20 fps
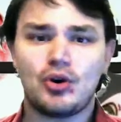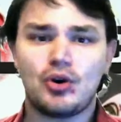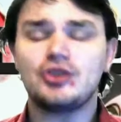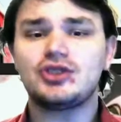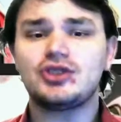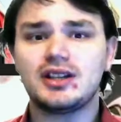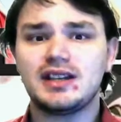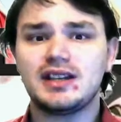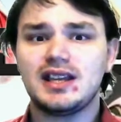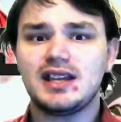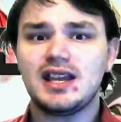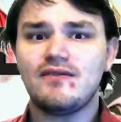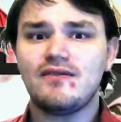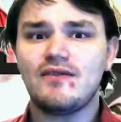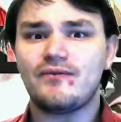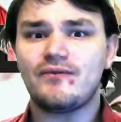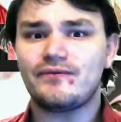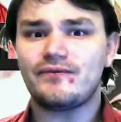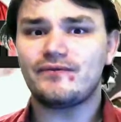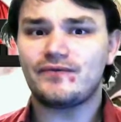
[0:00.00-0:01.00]
to push it
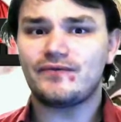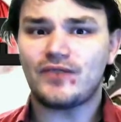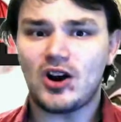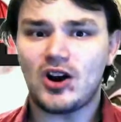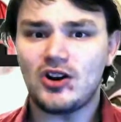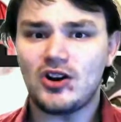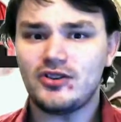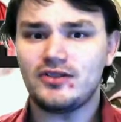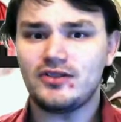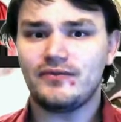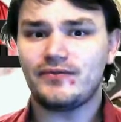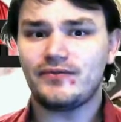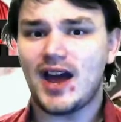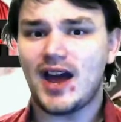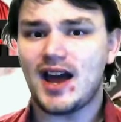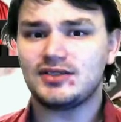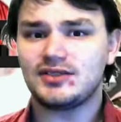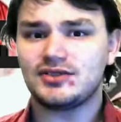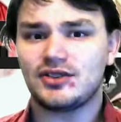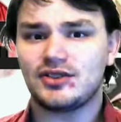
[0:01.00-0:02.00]
even
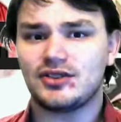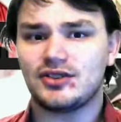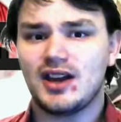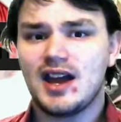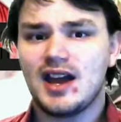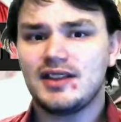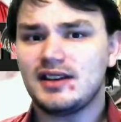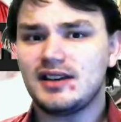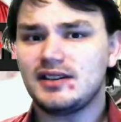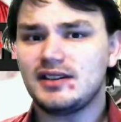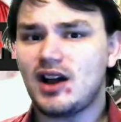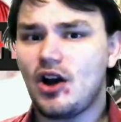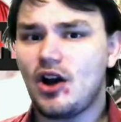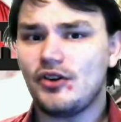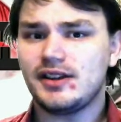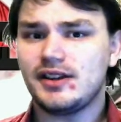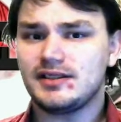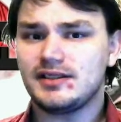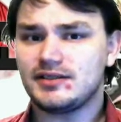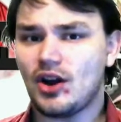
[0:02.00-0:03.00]
faster than it
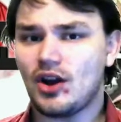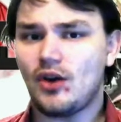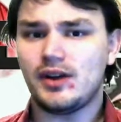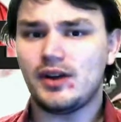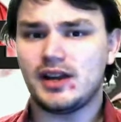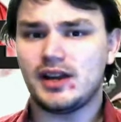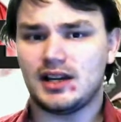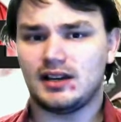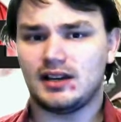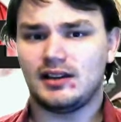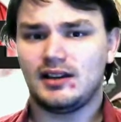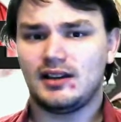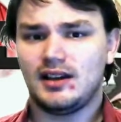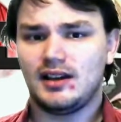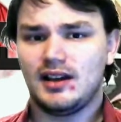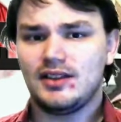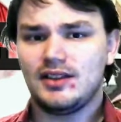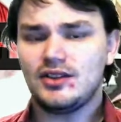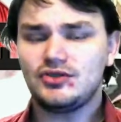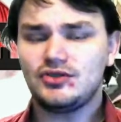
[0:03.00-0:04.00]
already is going?
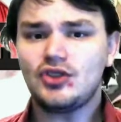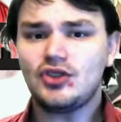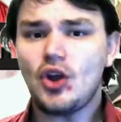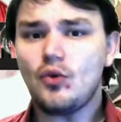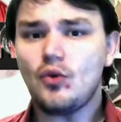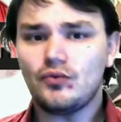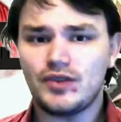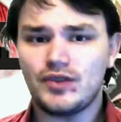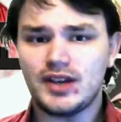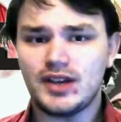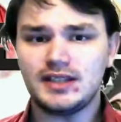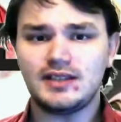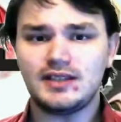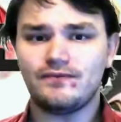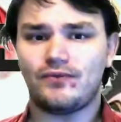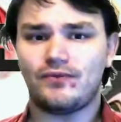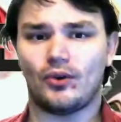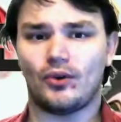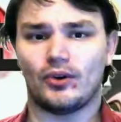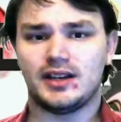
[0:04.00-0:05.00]
There's no
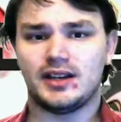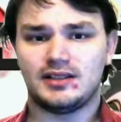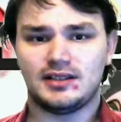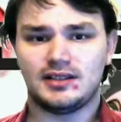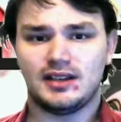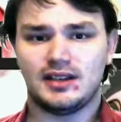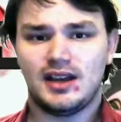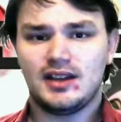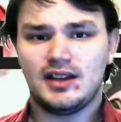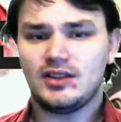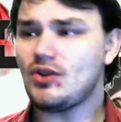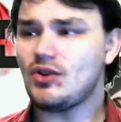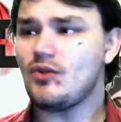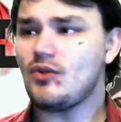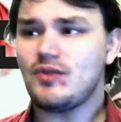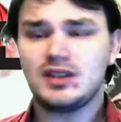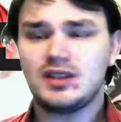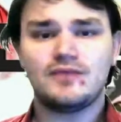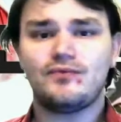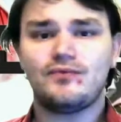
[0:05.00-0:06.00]
reason for it. There's no
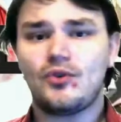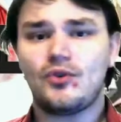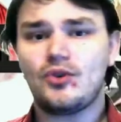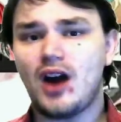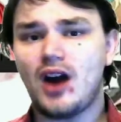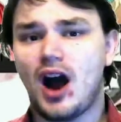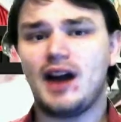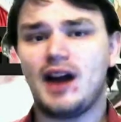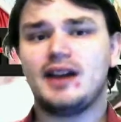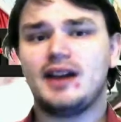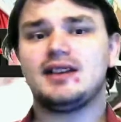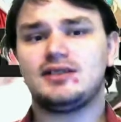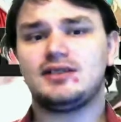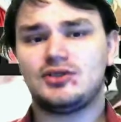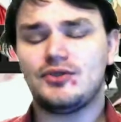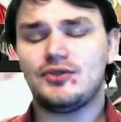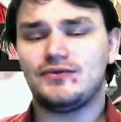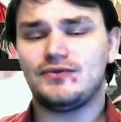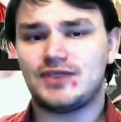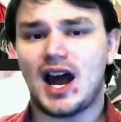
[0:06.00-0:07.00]
reason for
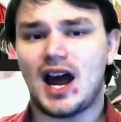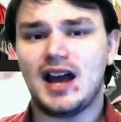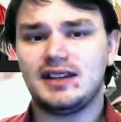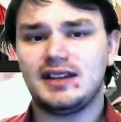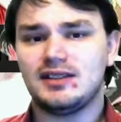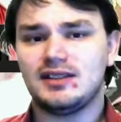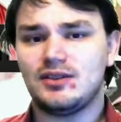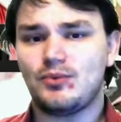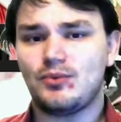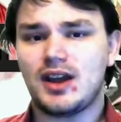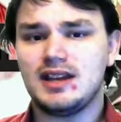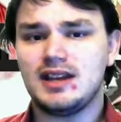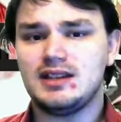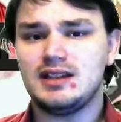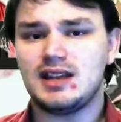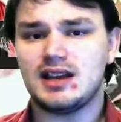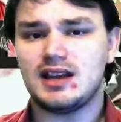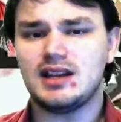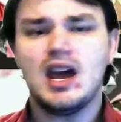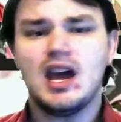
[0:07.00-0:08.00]
August to have died in the way he
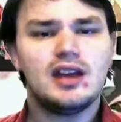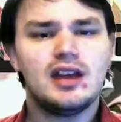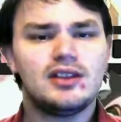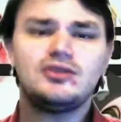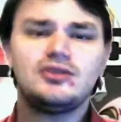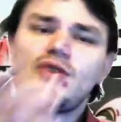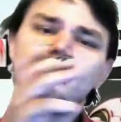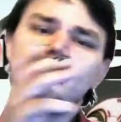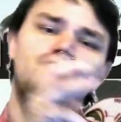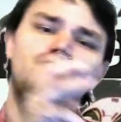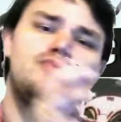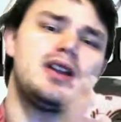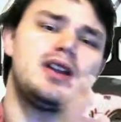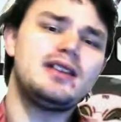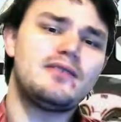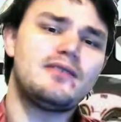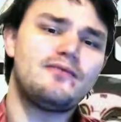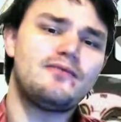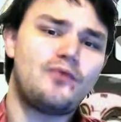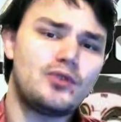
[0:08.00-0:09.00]
did. There's no
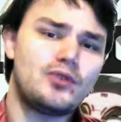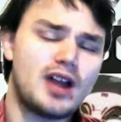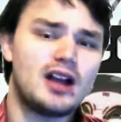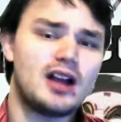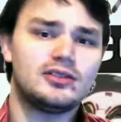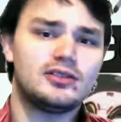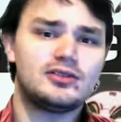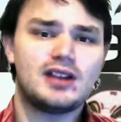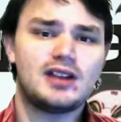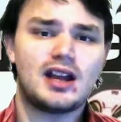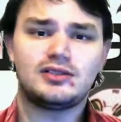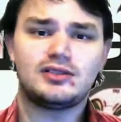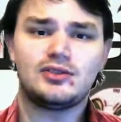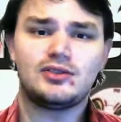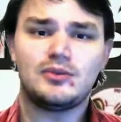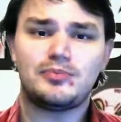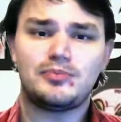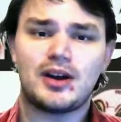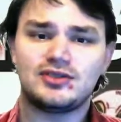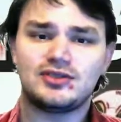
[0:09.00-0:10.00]
reason for Natsu not
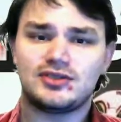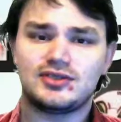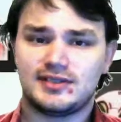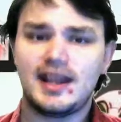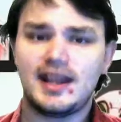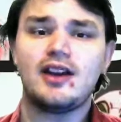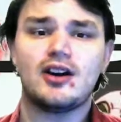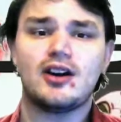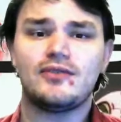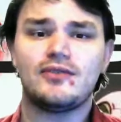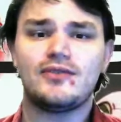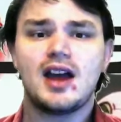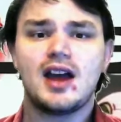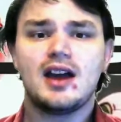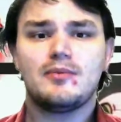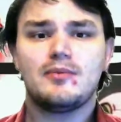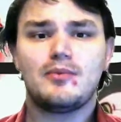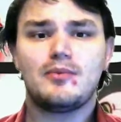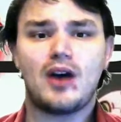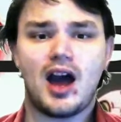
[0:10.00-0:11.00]
to have punched Zeref
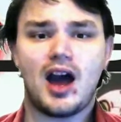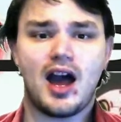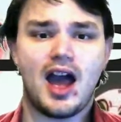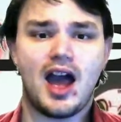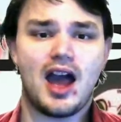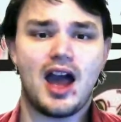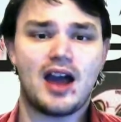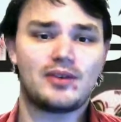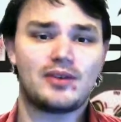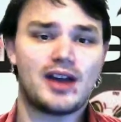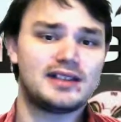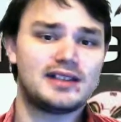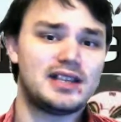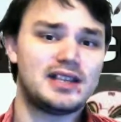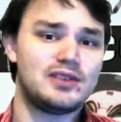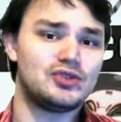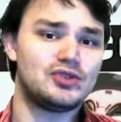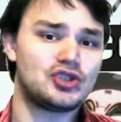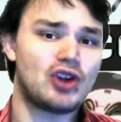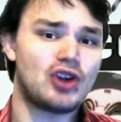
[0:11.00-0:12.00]
as
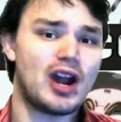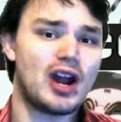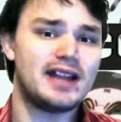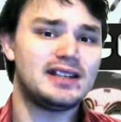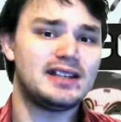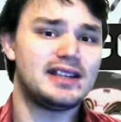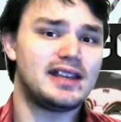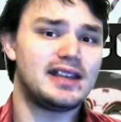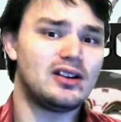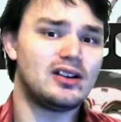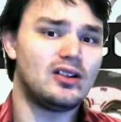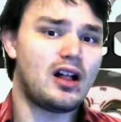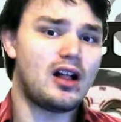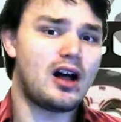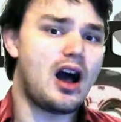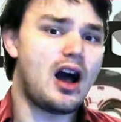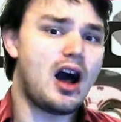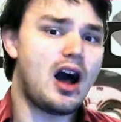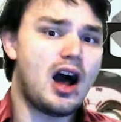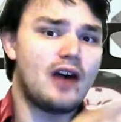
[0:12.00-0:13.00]
he was trying to kill
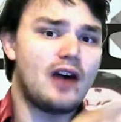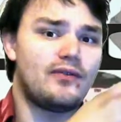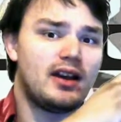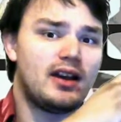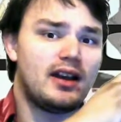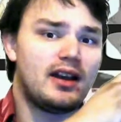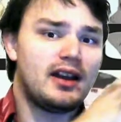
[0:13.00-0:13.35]
off